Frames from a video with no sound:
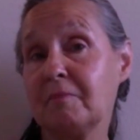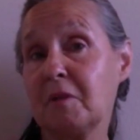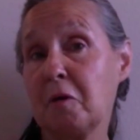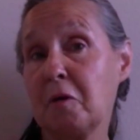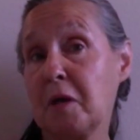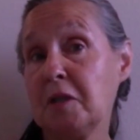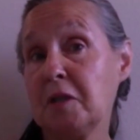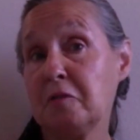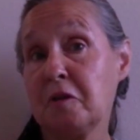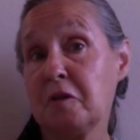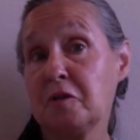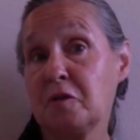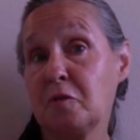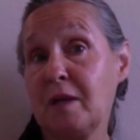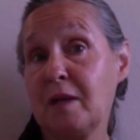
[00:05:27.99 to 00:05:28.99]
Okay, so
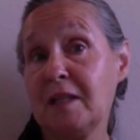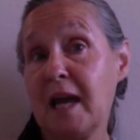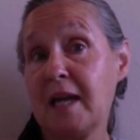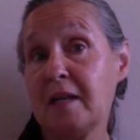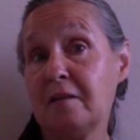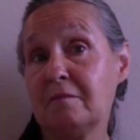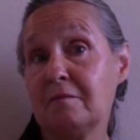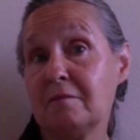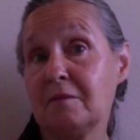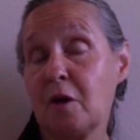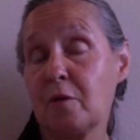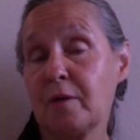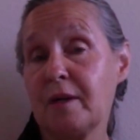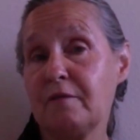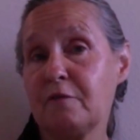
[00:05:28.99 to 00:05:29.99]
there's a red light
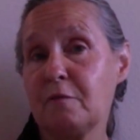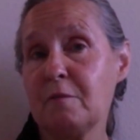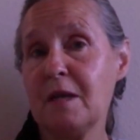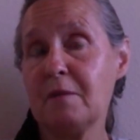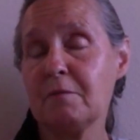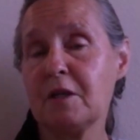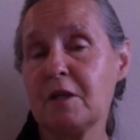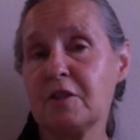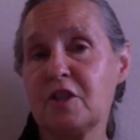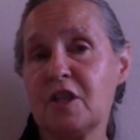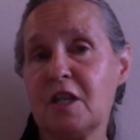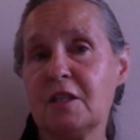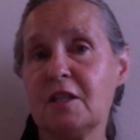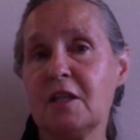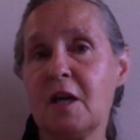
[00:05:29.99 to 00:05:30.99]
already for me, because
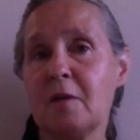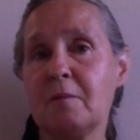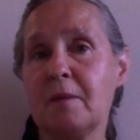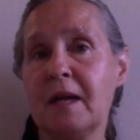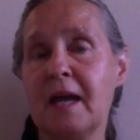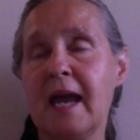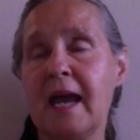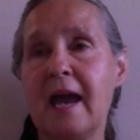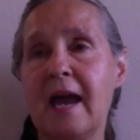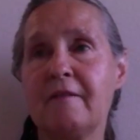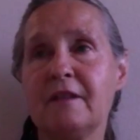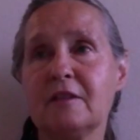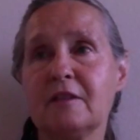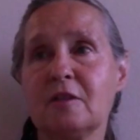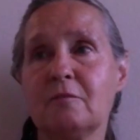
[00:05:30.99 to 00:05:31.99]
she ended up
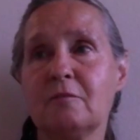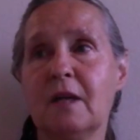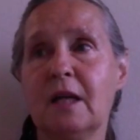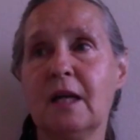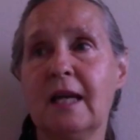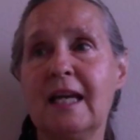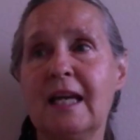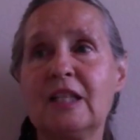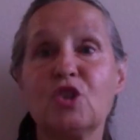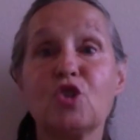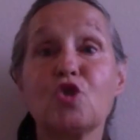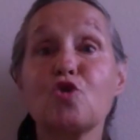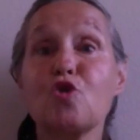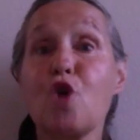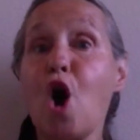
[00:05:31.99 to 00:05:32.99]
having some
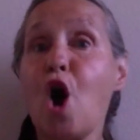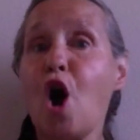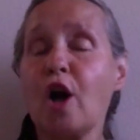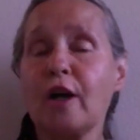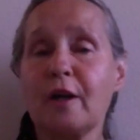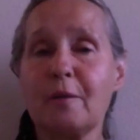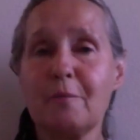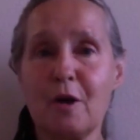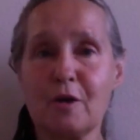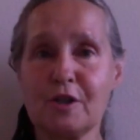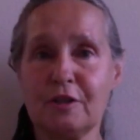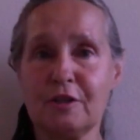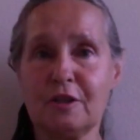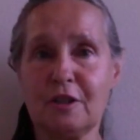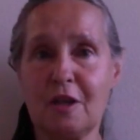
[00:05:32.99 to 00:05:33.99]
strong
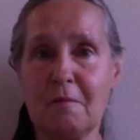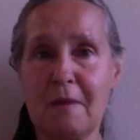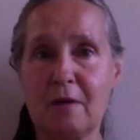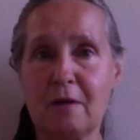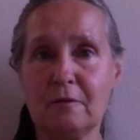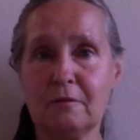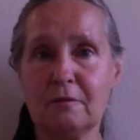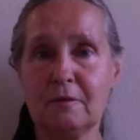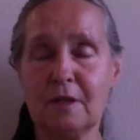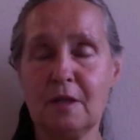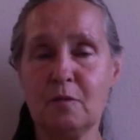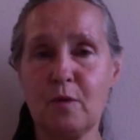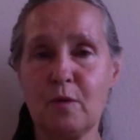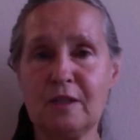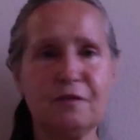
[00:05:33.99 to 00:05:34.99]
emotions come out
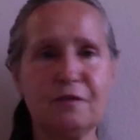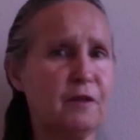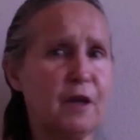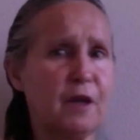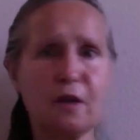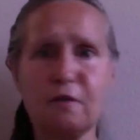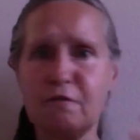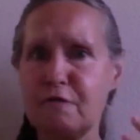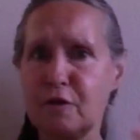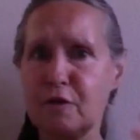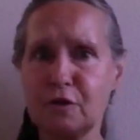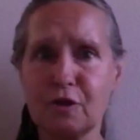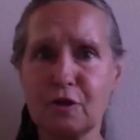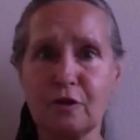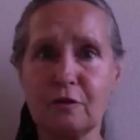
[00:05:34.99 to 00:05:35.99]
in breastfeeding that
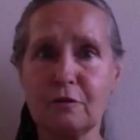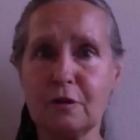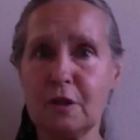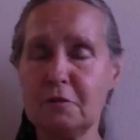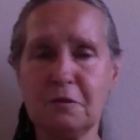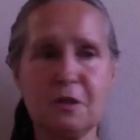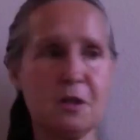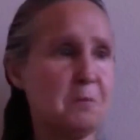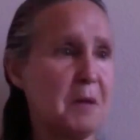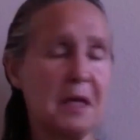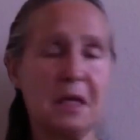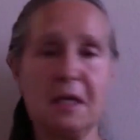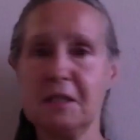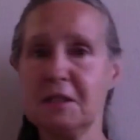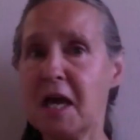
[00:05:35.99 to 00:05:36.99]
confused her, didn't
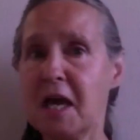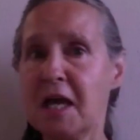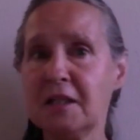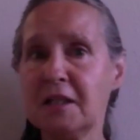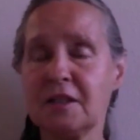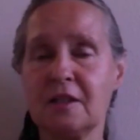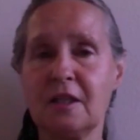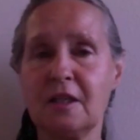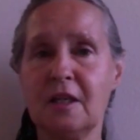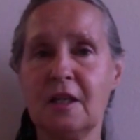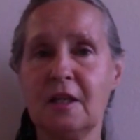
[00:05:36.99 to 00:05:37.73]
make any sense. And